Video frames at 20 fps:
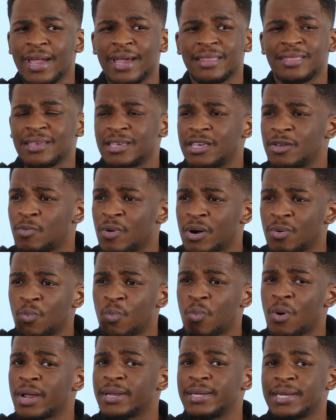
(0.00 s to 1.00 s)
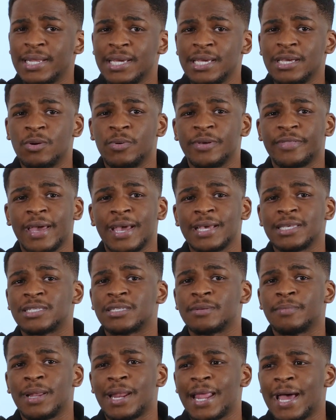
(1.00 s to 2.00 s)
I think he won 1 league with
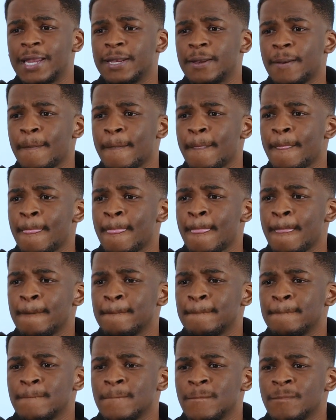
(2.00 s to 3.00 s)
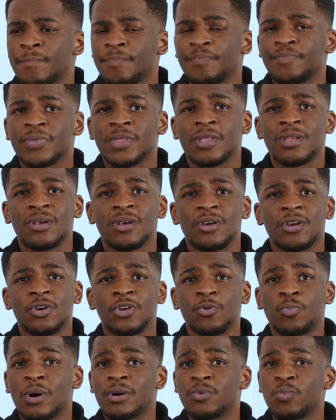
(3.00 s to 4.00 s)
AC Milan.
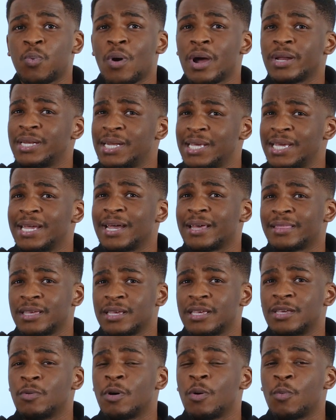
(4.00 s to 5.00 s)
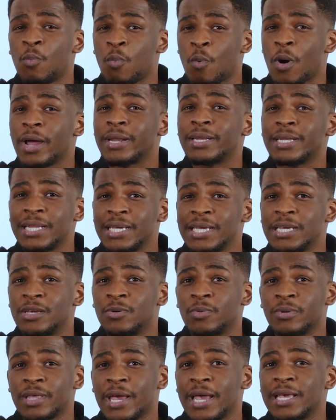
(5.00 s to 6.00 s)
He won 1 league. I think he won 1 league
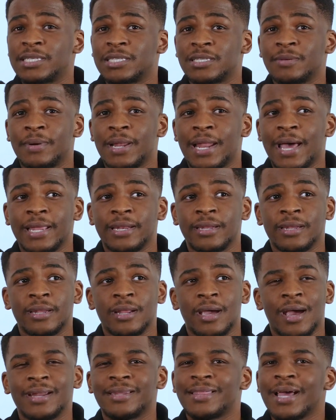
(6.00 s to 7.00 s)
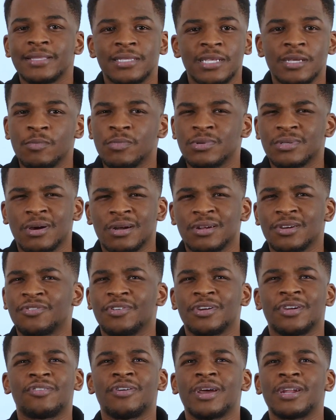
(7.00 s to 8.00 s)
with AC Milan. And that team was
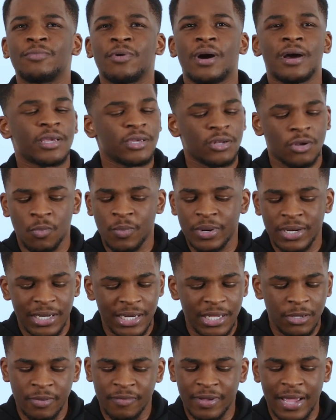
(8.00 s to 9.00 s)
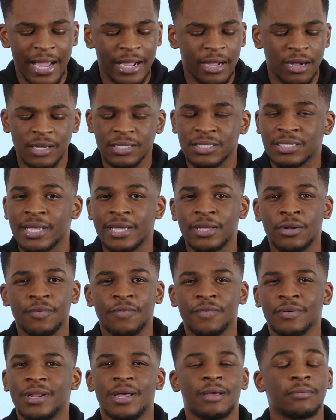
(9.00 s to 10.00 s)
incredible. How can you not win a league with Kaká, Seedorf?